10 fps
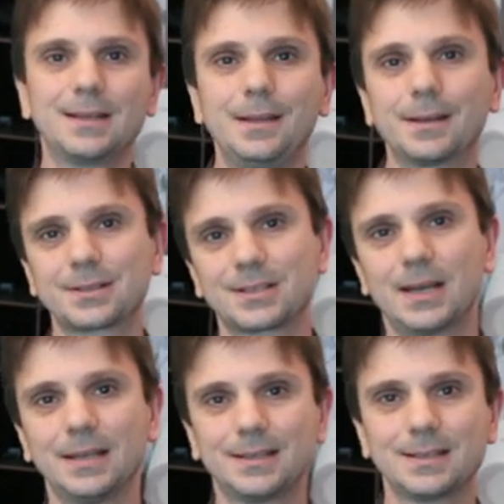Senior
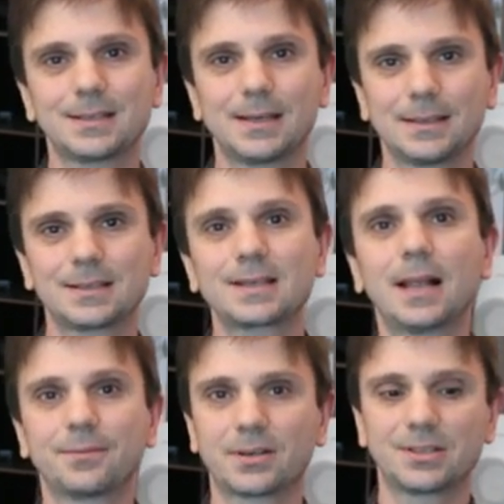Scientist at
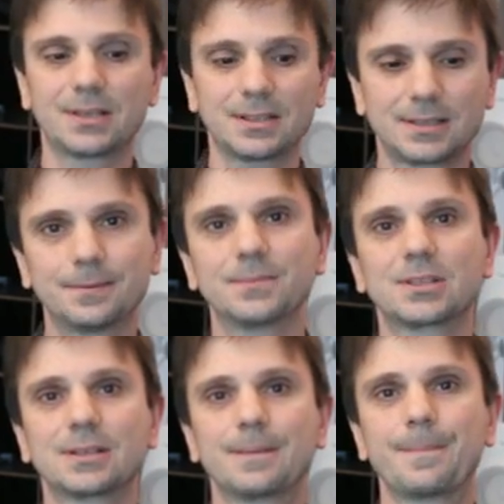Salford
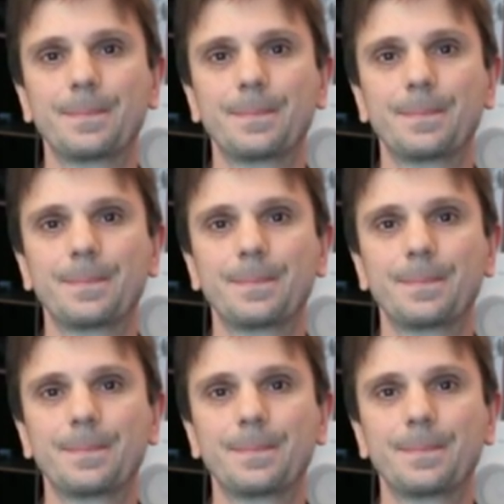Systems.